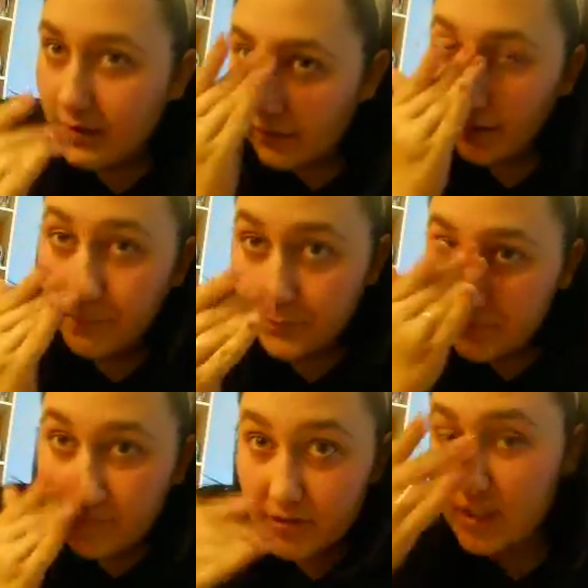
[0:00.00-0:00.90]
Okay,
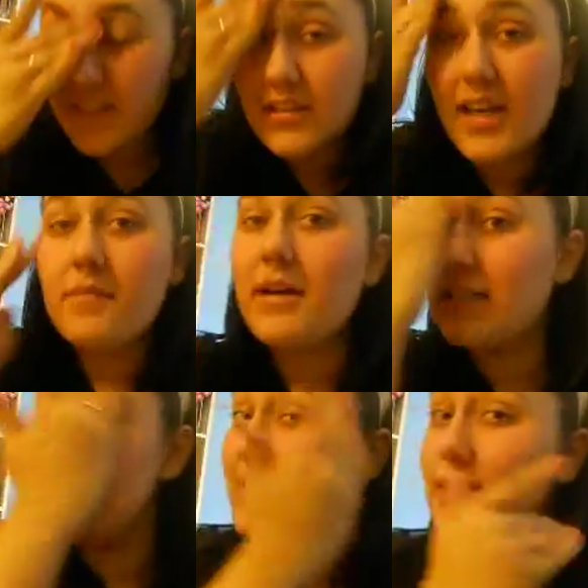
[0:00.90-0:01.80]
so I've done my
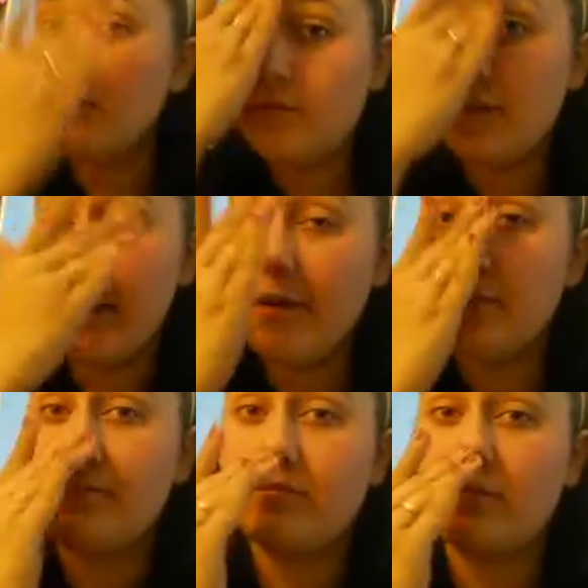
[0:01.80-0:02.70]
T-zone now
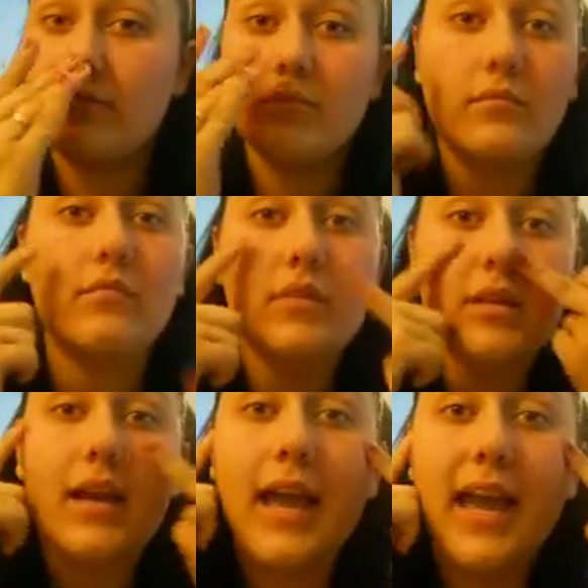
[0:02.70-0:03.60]

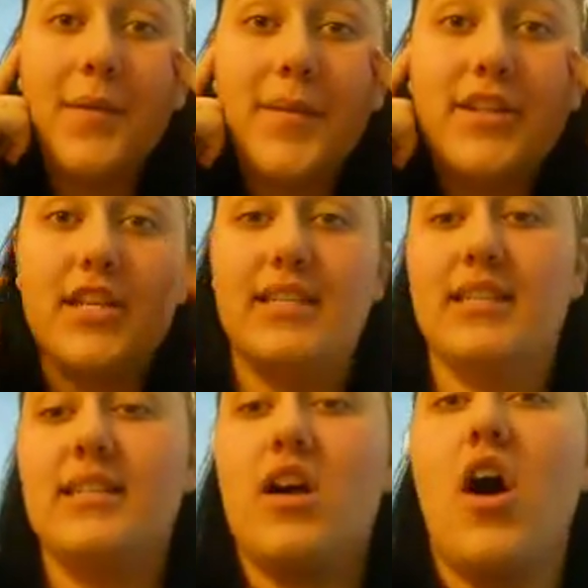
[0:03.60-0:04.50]
and my cheeks,
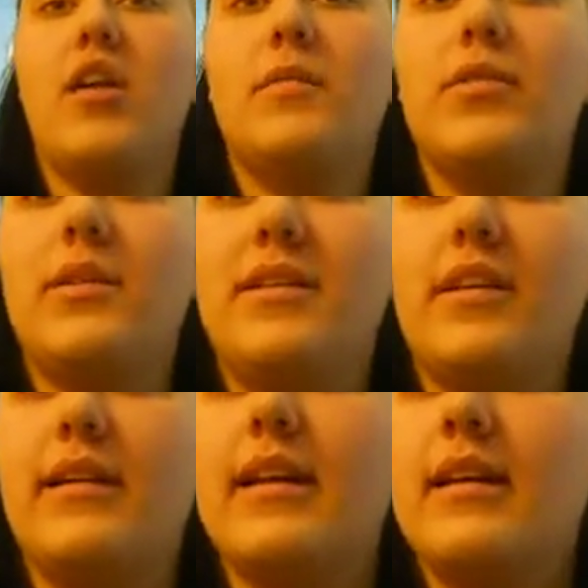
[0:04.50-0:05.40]
and that's all I'm going to be
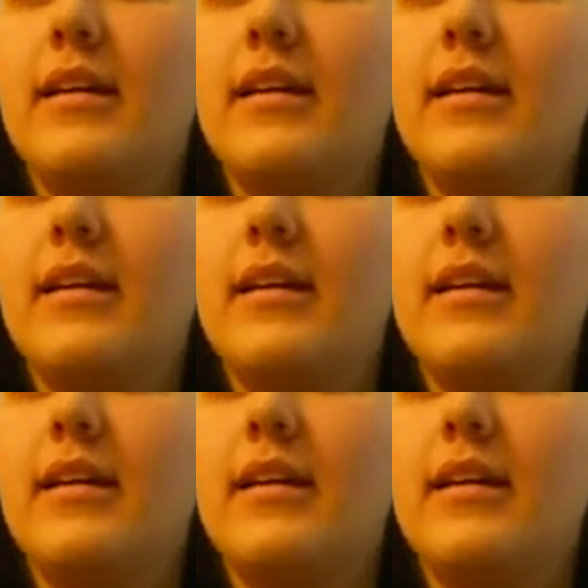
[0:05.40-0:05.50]
doing.